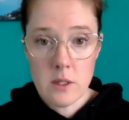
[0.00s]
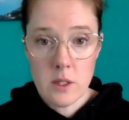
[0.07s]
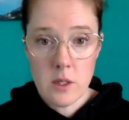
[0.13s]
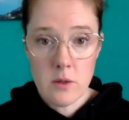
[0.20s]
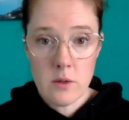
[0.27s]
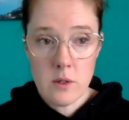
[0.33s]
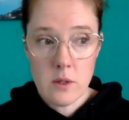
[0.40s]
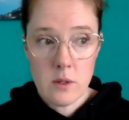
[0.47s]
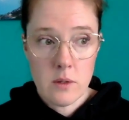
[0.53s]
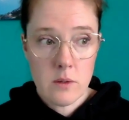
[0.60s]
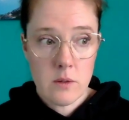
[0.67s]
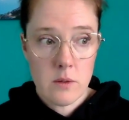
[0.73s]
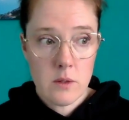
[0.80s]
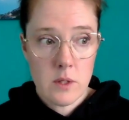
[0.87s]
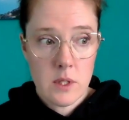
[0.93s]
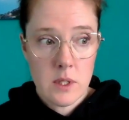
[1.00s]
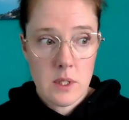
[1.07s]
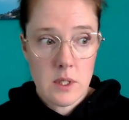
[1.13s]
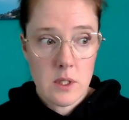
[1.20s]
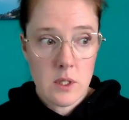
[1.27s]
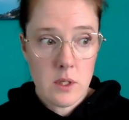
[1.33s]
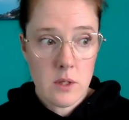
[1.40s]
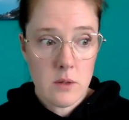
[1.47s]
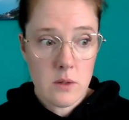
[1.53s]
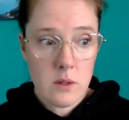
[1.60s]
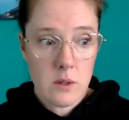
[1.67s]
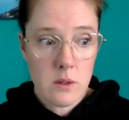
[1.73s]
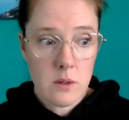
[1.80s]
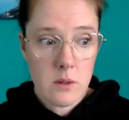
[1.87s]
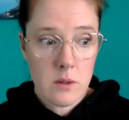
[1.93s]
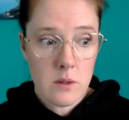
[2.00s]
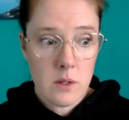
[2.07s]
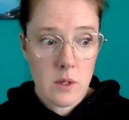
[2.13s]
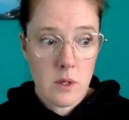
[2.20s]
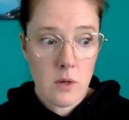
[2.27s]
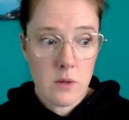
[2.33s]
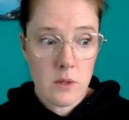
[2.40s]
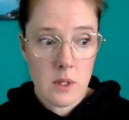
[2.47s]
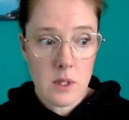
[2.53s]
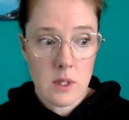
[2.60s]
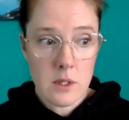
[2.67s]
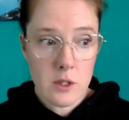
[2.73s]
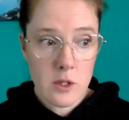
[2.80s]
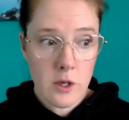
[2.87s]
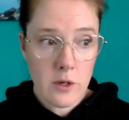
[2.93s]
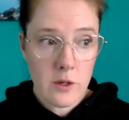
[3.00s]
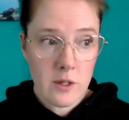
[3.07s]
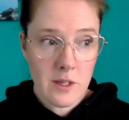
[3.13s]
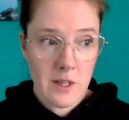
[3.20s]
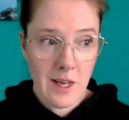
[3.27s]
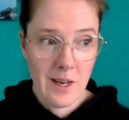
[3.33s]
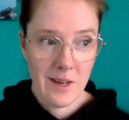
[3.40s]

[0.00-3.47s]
She says she used to go to this church.